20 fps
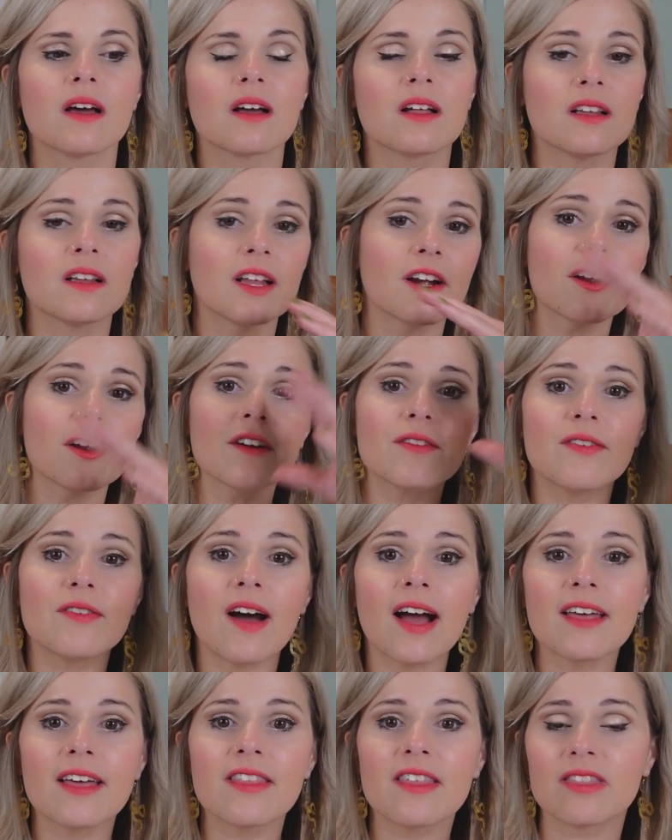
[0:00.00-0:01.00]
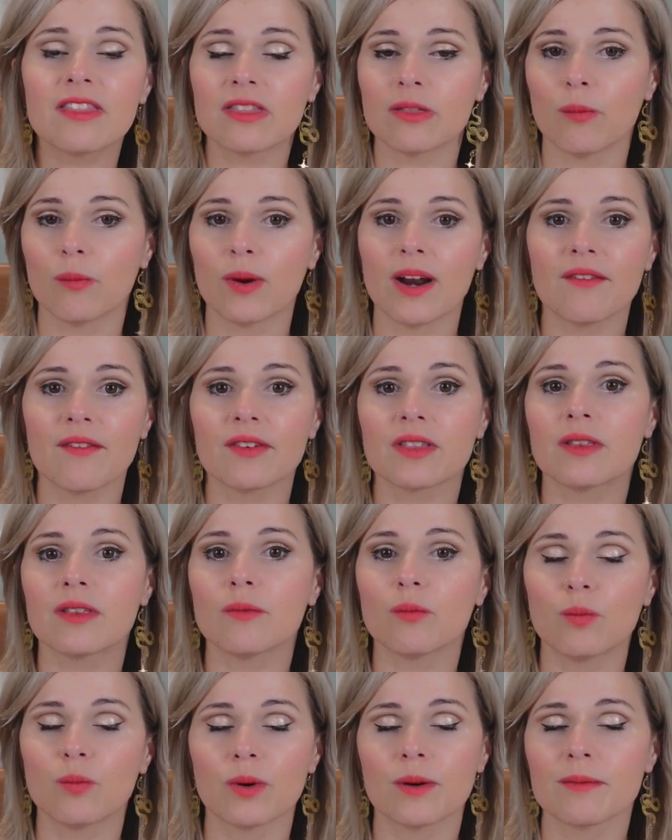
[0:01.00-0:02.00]
clarify whatever
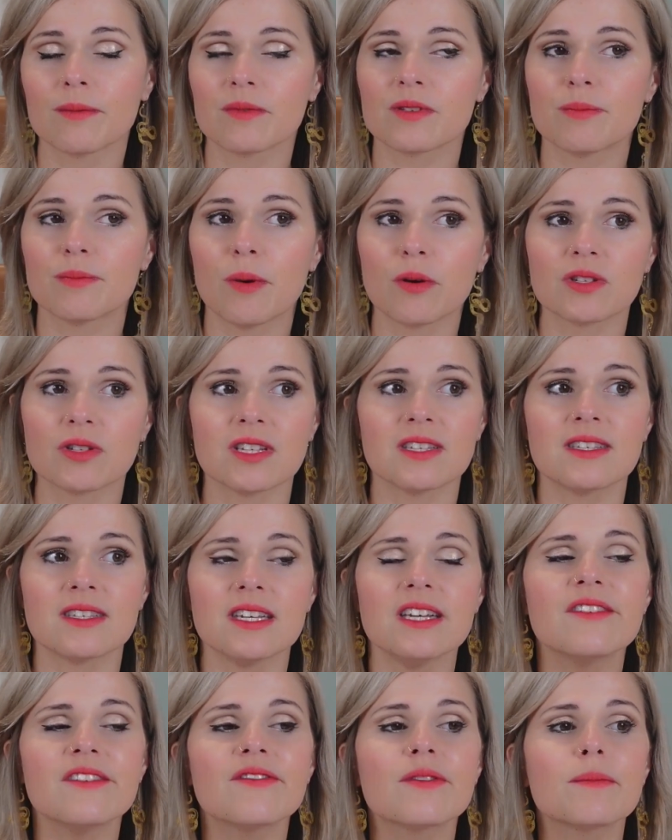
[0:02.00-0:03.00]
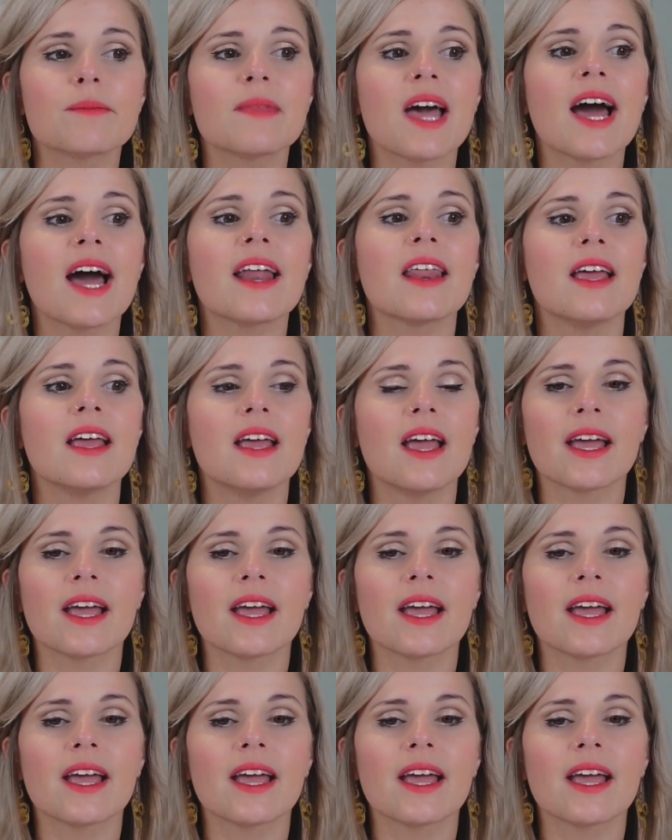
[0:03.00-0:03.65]
we're supposed to see from that.